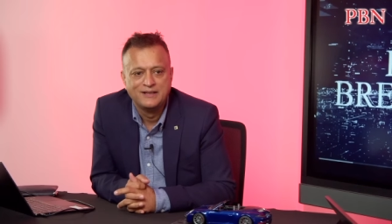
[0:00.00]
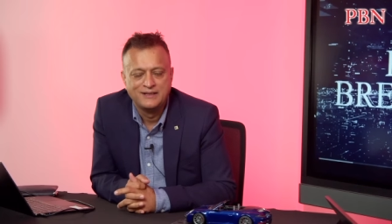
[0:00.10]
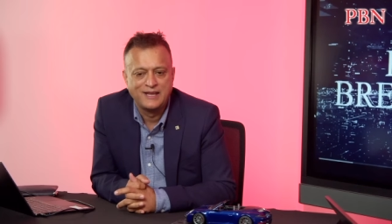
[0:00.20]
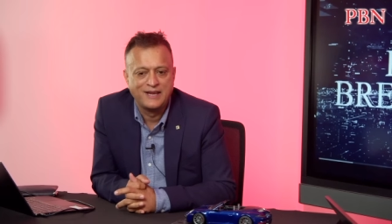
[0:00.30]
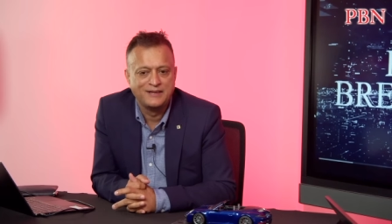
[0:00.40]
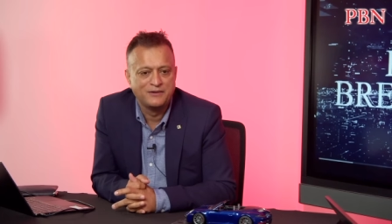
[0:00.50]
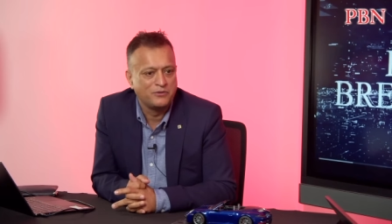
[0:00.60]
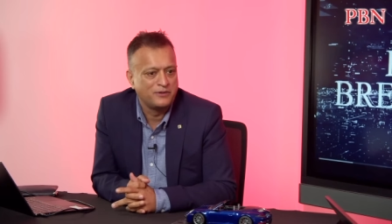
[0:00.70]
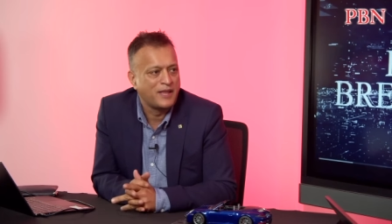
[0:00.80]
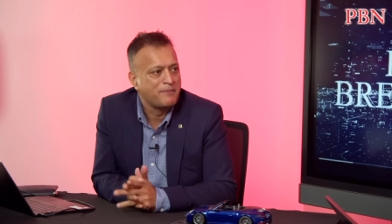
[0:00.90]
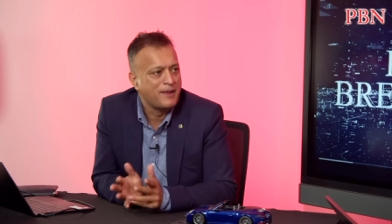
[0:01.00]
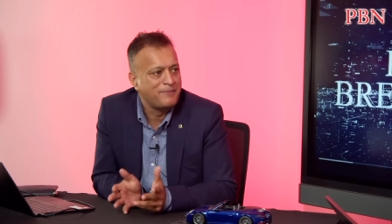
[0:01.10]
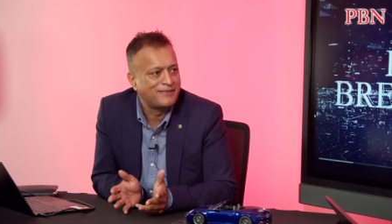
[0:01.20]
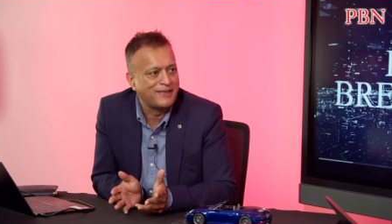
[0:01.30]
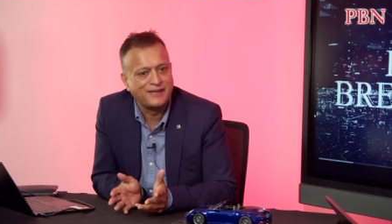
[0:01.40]
then they may be
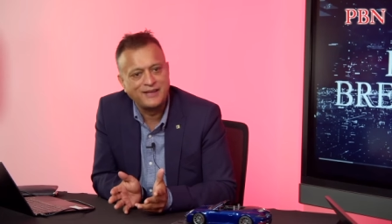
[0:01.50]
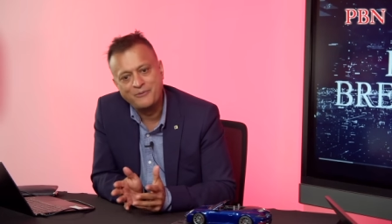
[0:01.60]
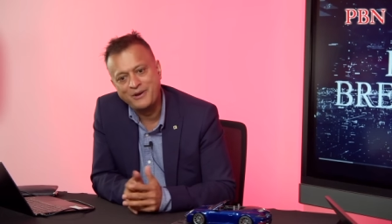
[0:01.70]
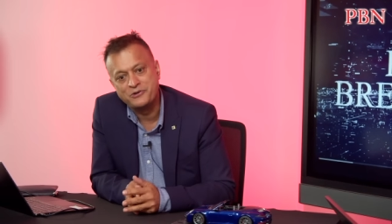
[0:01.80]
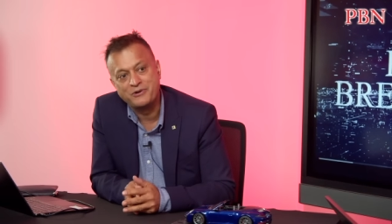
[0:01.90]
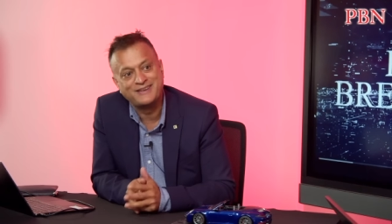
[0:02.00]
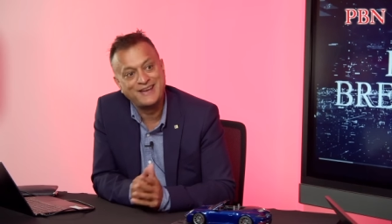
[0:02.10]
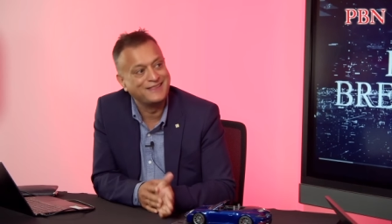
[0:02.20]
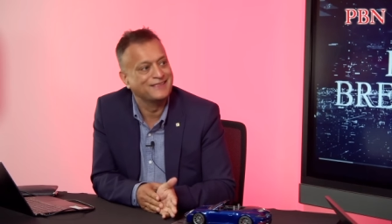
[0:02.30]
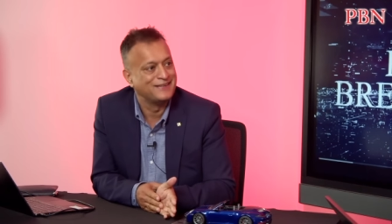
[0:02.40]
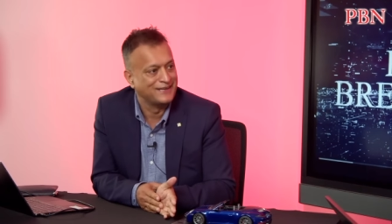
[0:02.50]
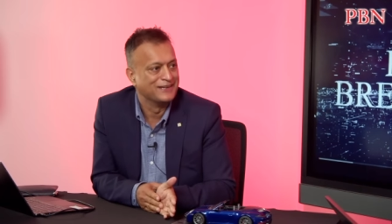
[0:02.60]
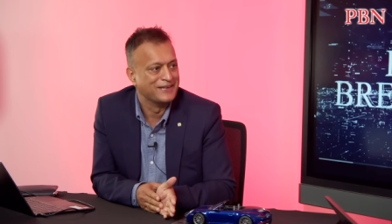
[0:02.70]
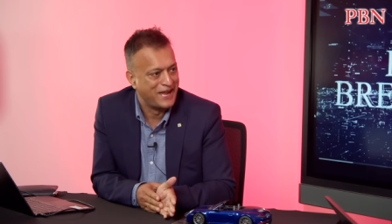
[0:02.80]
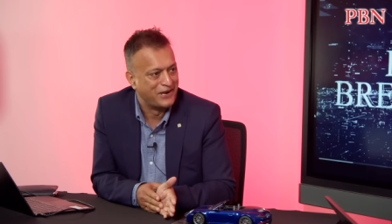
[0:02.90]
thinking, well, do I take the deal
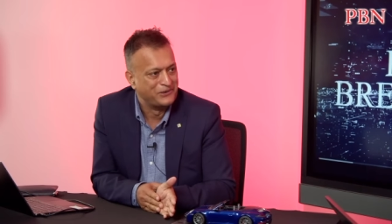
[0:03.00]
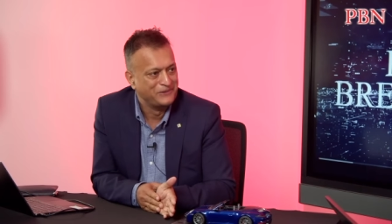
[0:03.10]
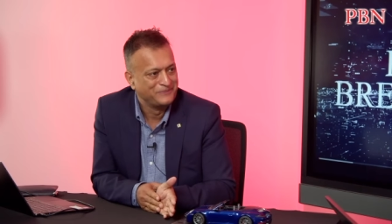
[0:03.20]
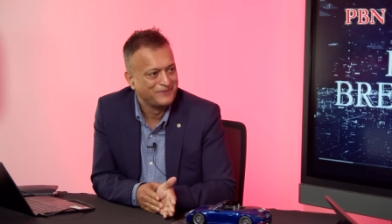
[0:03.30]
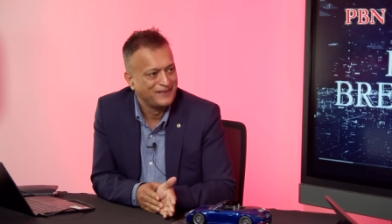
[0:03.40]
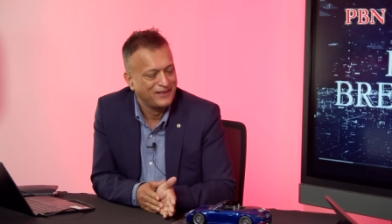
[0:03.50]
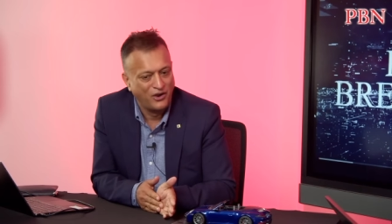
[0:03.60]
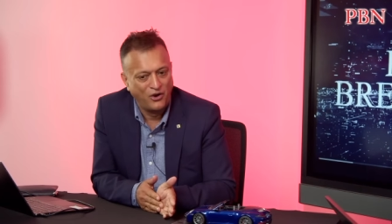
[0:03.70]
now, mm.